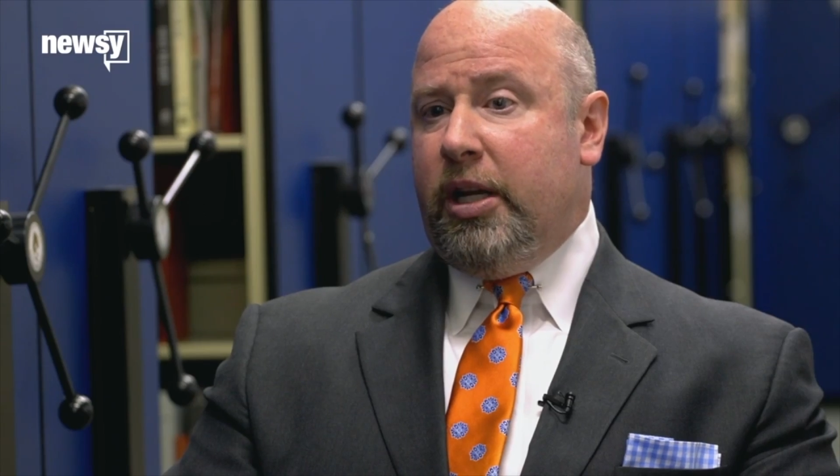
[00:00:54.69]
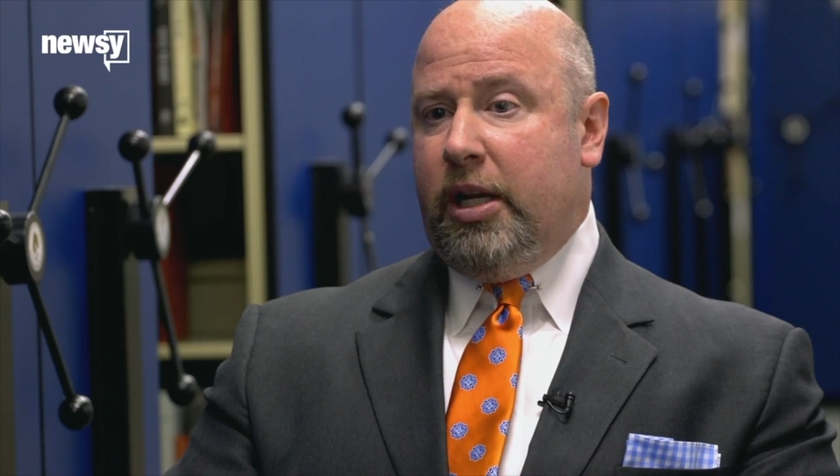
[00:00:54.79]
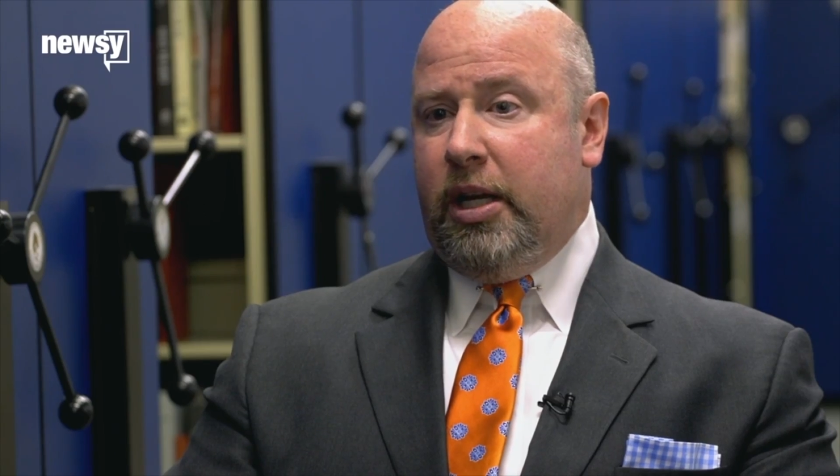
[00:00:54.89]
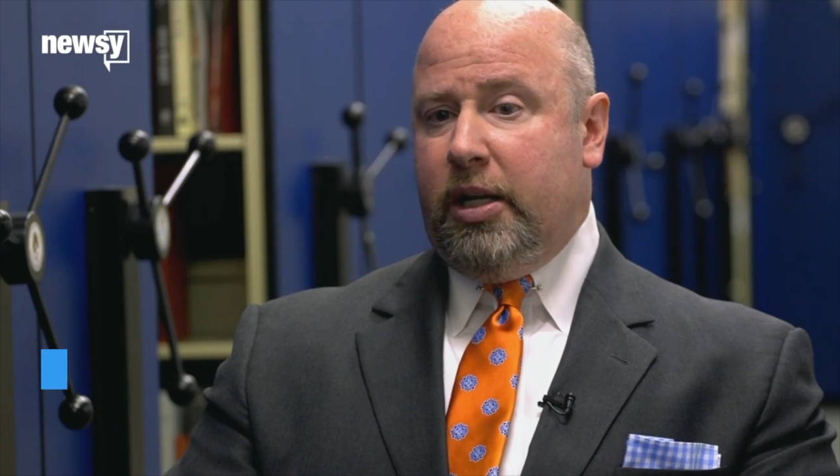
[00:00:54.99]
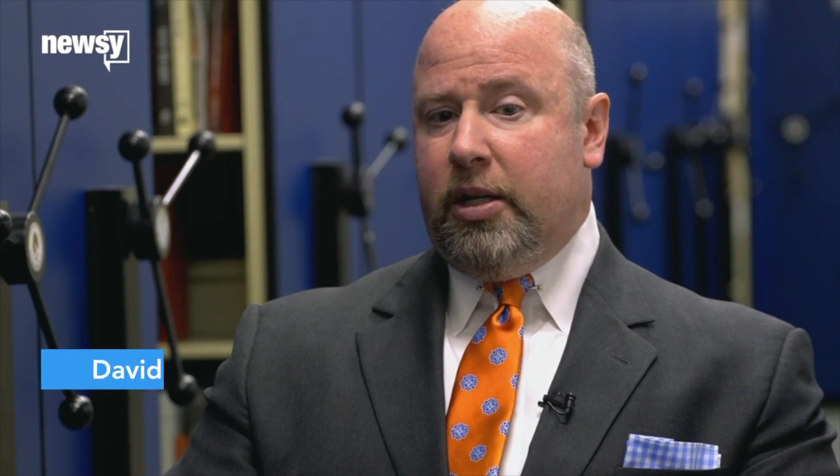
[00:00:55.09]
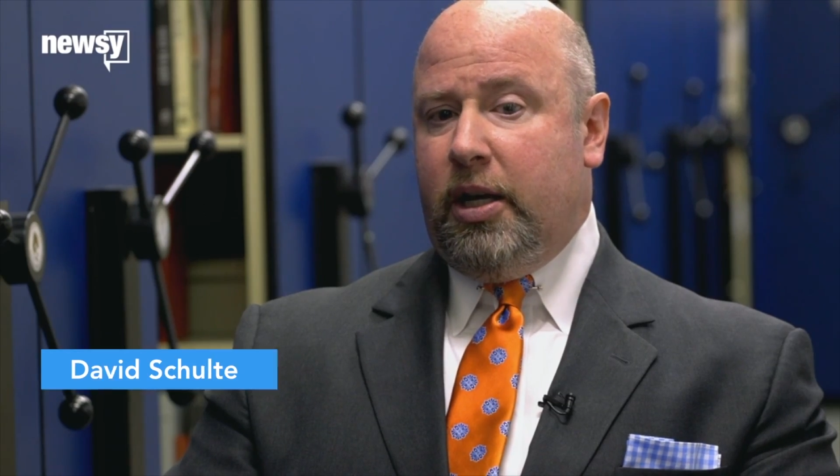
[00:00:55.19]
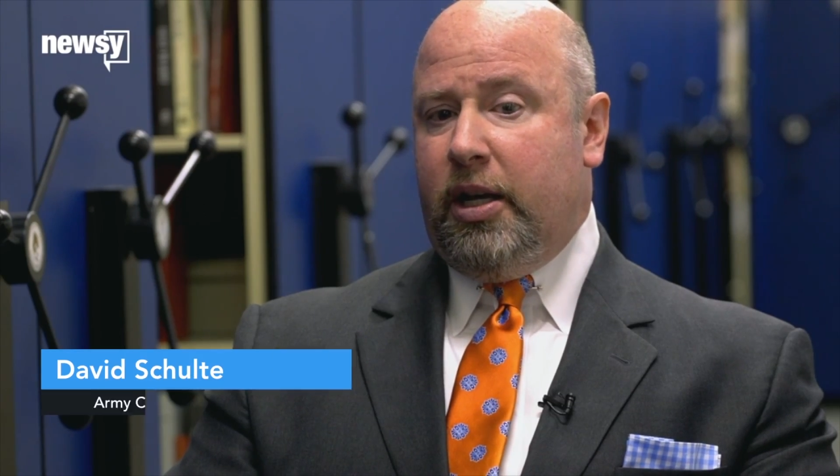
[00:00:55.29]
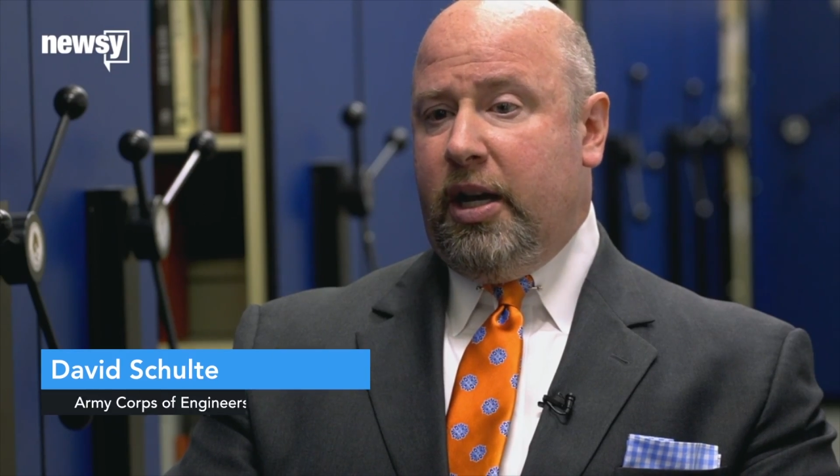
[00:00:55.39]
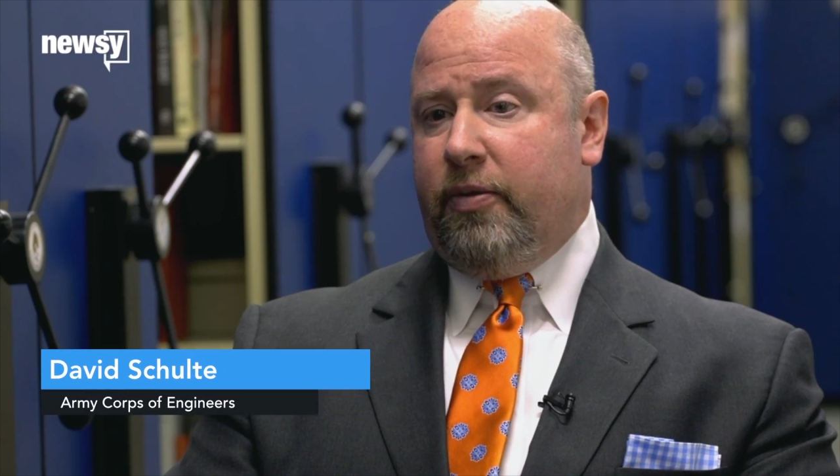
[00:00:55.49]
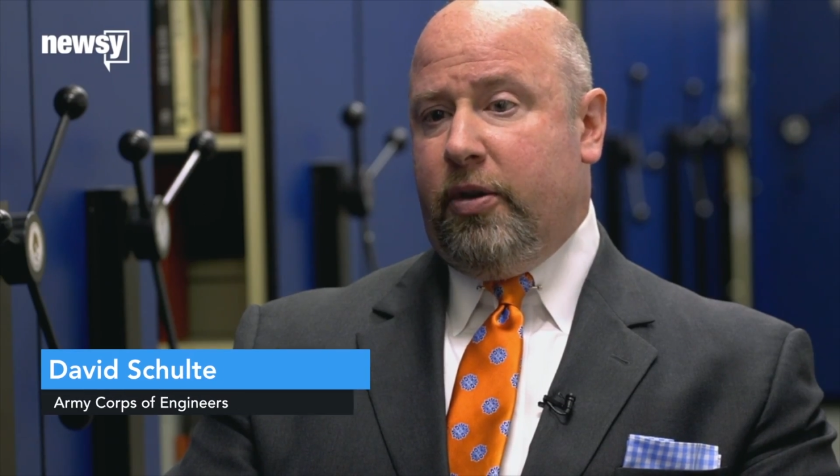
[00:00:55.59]
need an
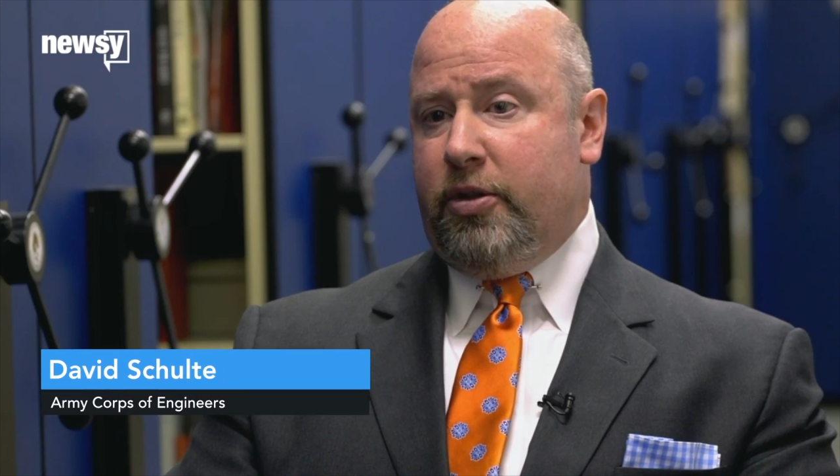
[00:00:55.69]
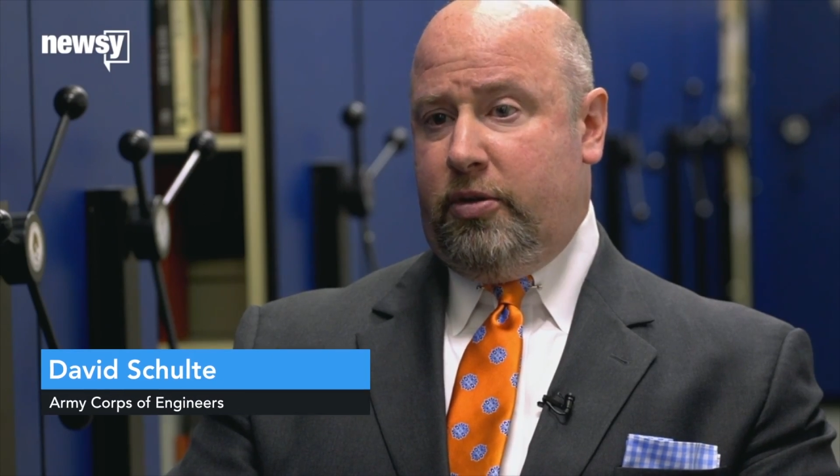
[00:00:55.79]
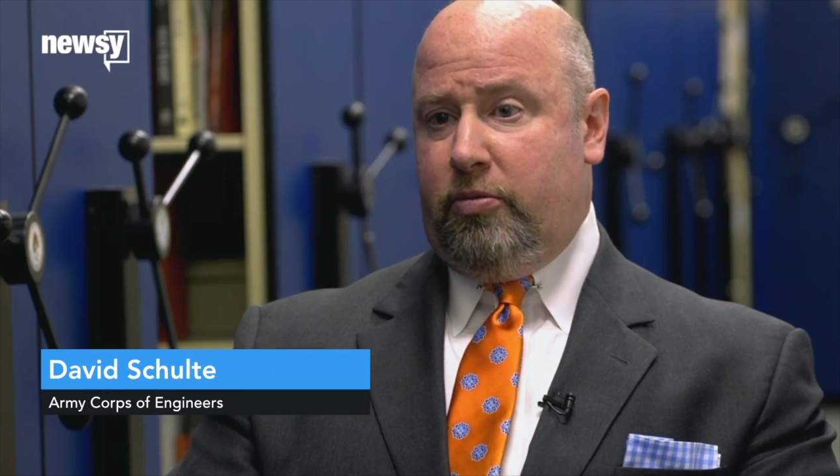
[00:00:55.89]
effort to